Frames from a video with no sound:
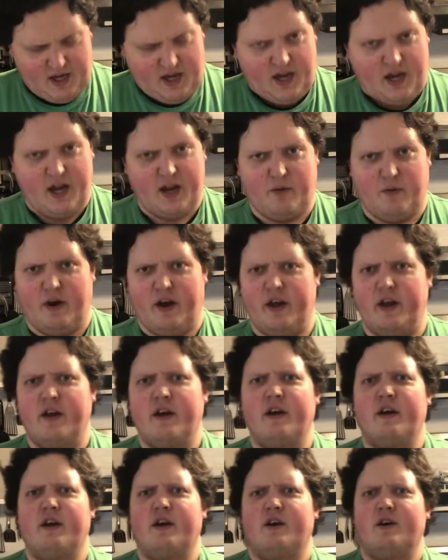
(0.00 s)
Anyway,
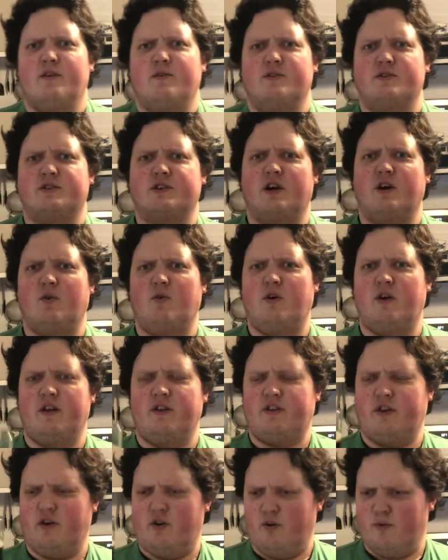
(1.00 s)
what you're gonna
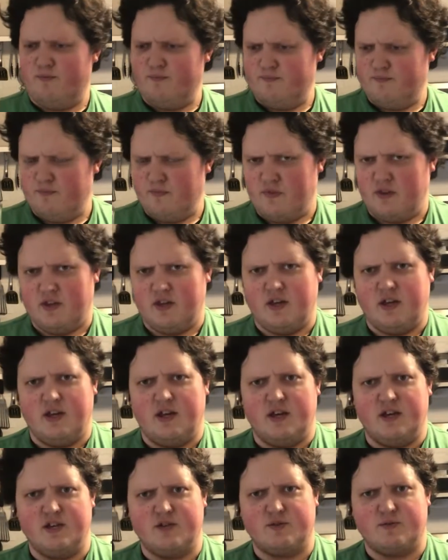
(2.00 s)
want to do
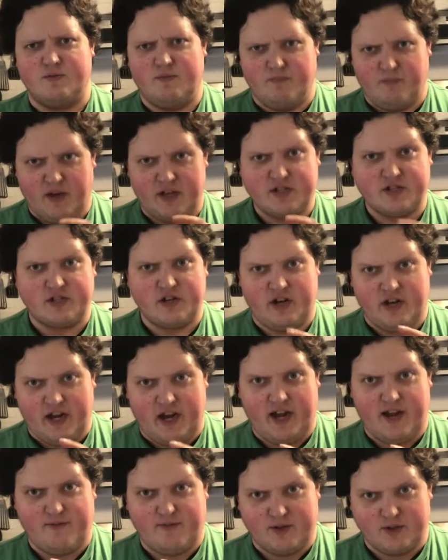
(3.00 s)
is make sure you
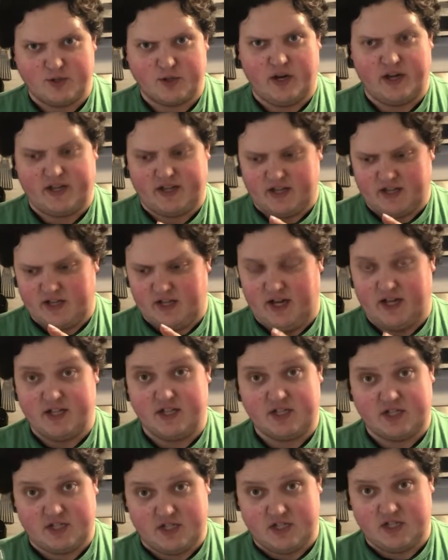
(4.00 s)
have your drinking
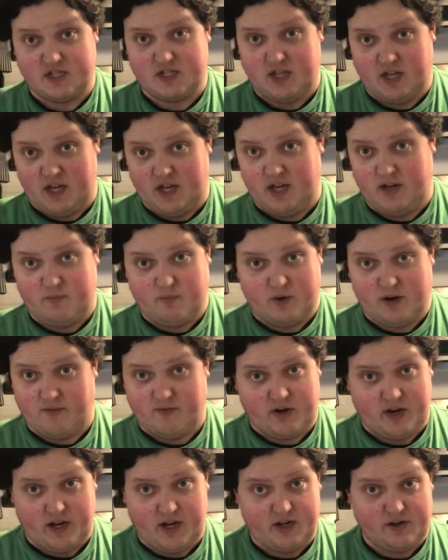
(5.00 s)
glass. This is the hand,
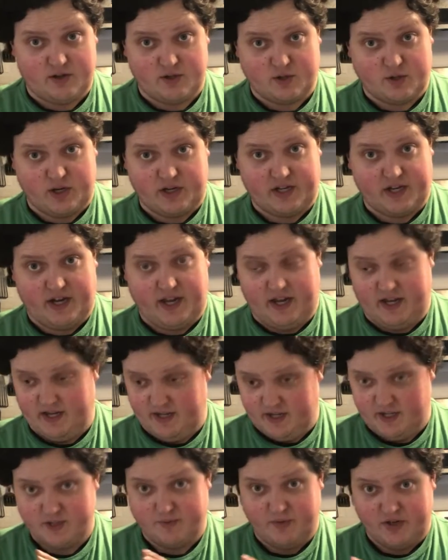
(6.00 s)
whatever hand your drinking hand
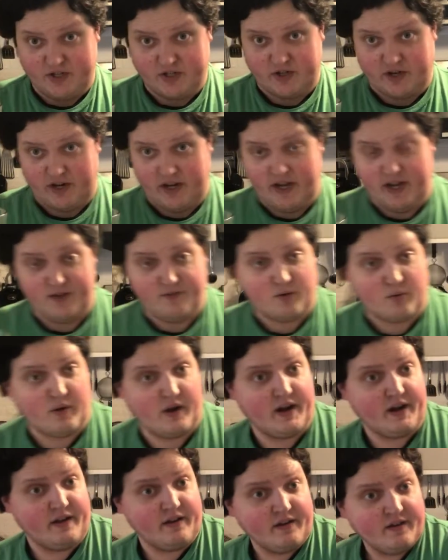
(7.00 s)
is, make sure you have it
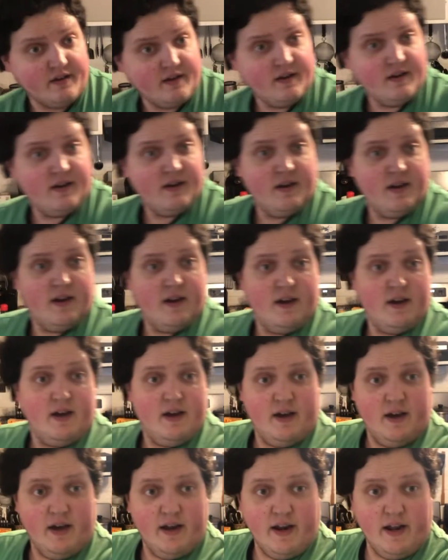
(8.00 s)
ready.
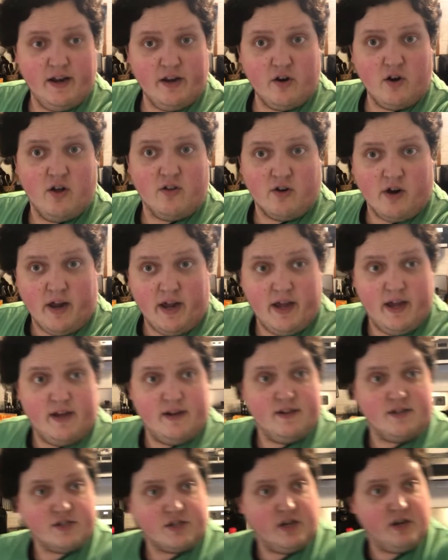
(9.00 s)
And then your other
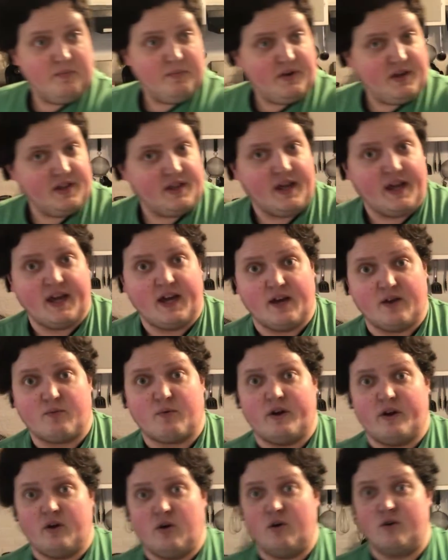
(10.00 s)
hand is going to be the hand
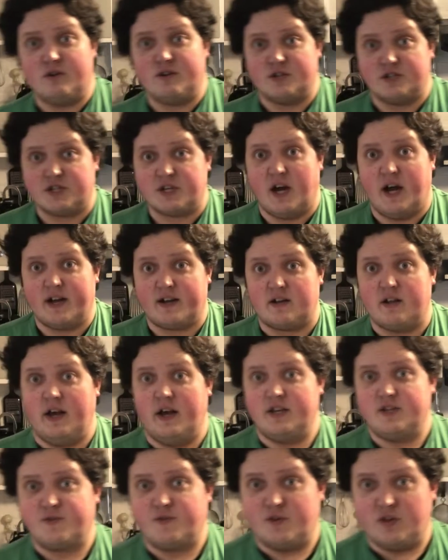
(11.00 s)
where you hold the shot
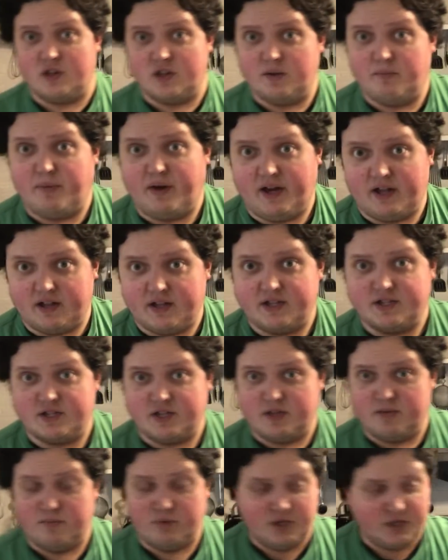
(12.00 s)
glass full of the Baileys
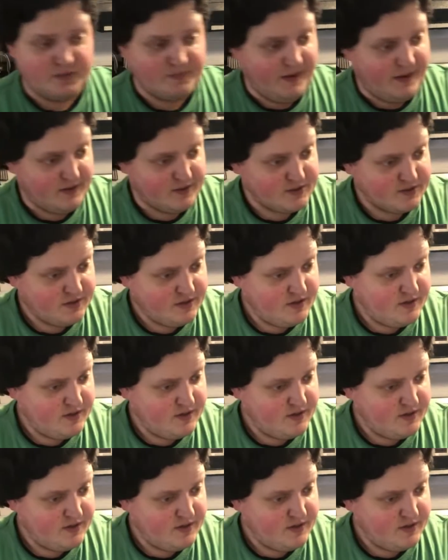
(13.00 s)
and the Bushmeals,